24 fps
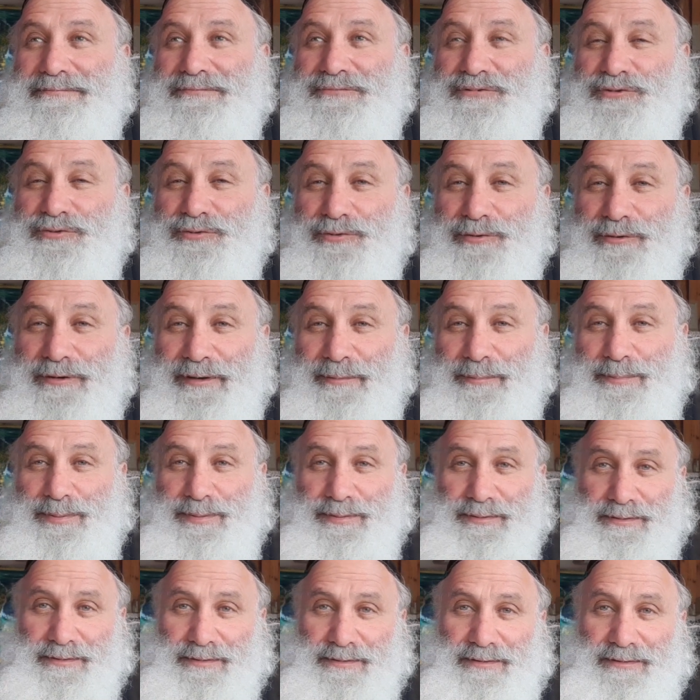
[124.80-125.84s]
trip
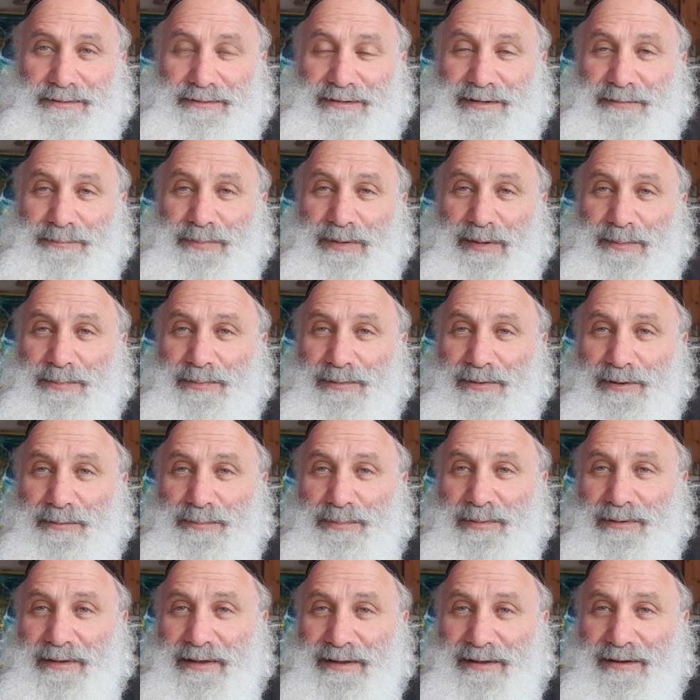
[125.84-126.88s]
that people are
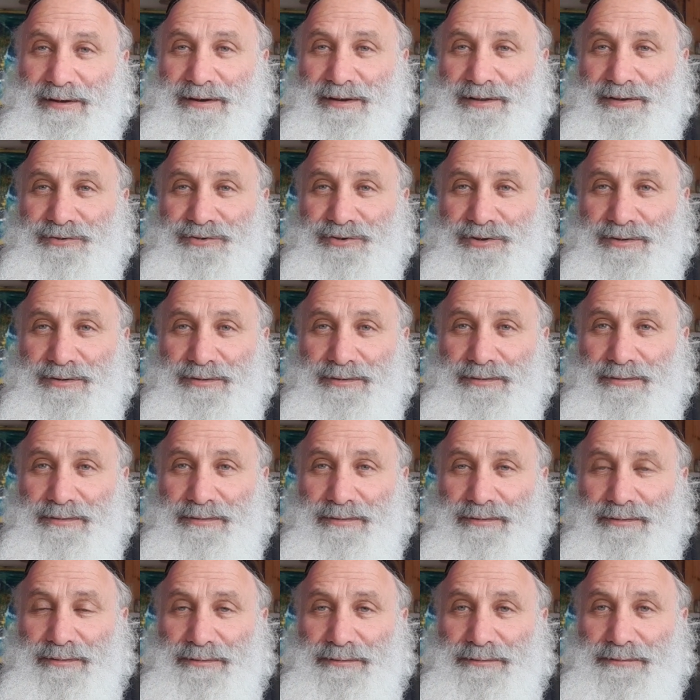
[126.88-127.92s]
playing on each other.
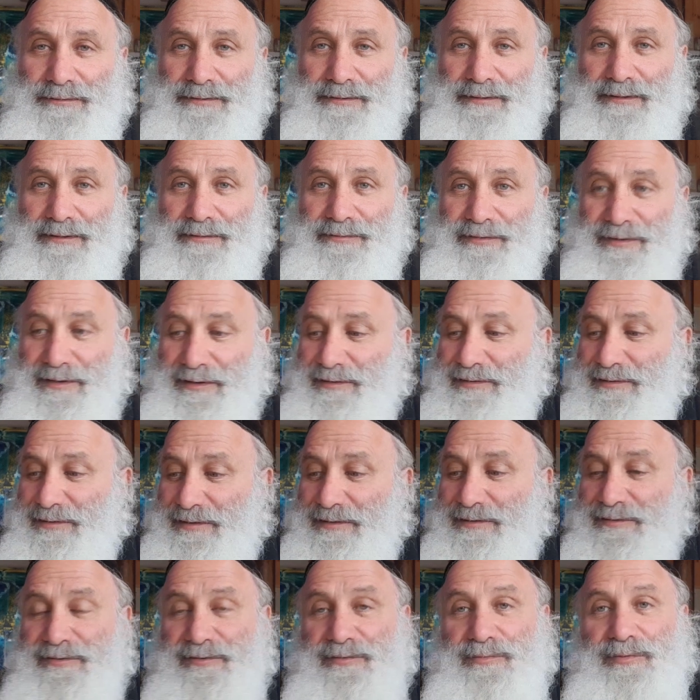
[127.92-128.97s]
This
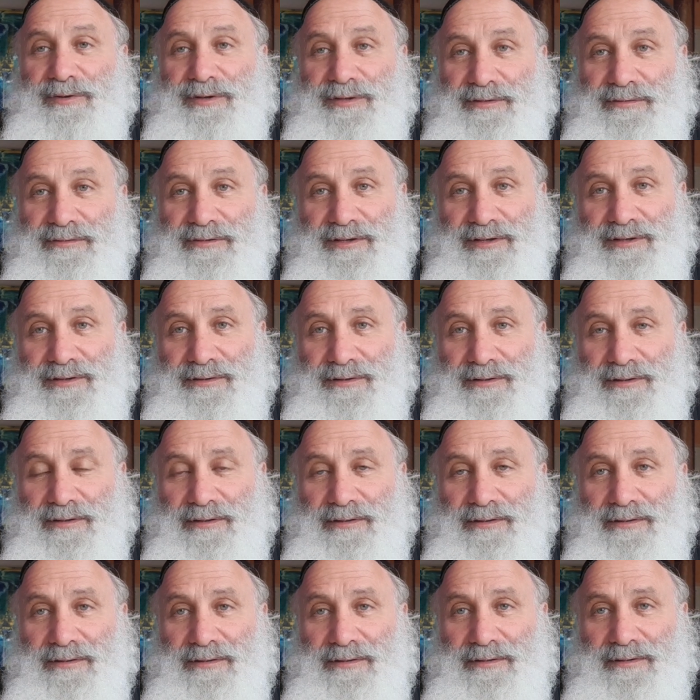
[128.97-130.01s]
is the real deal.
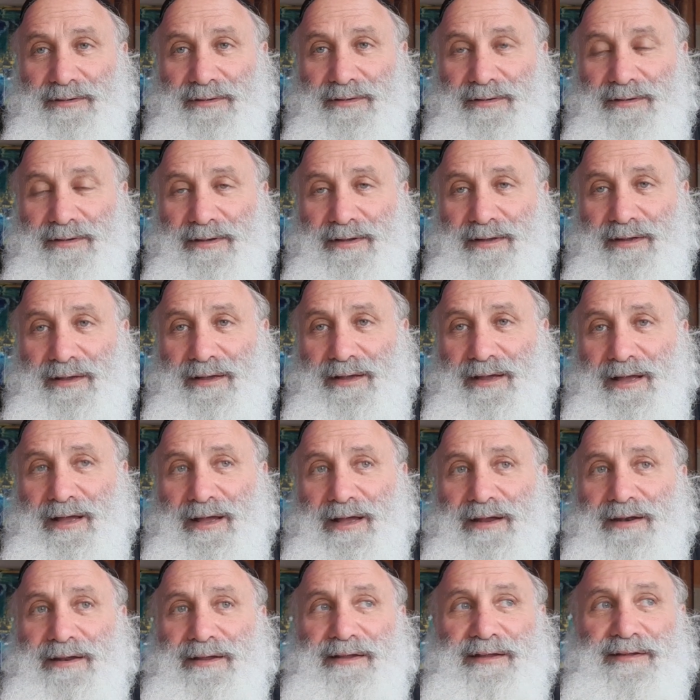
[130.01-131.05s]

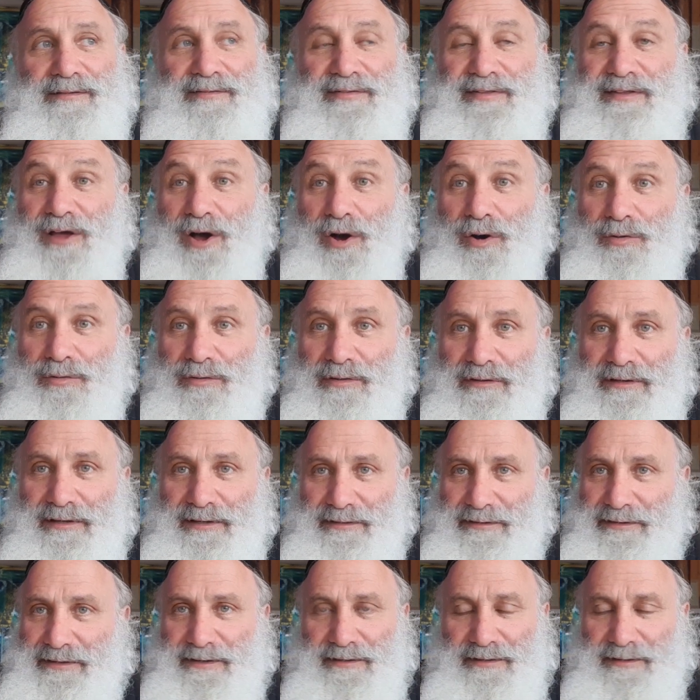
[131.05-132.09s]
And it's the only
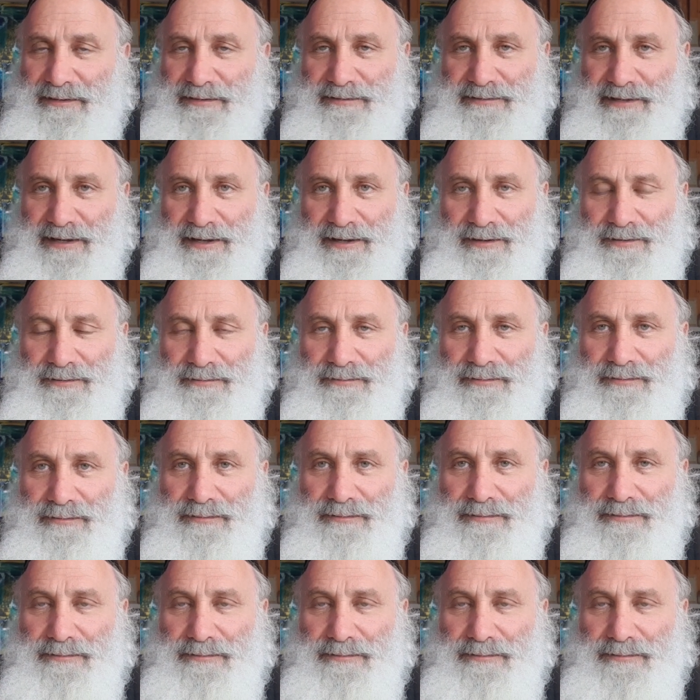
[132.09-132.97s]
deal in town.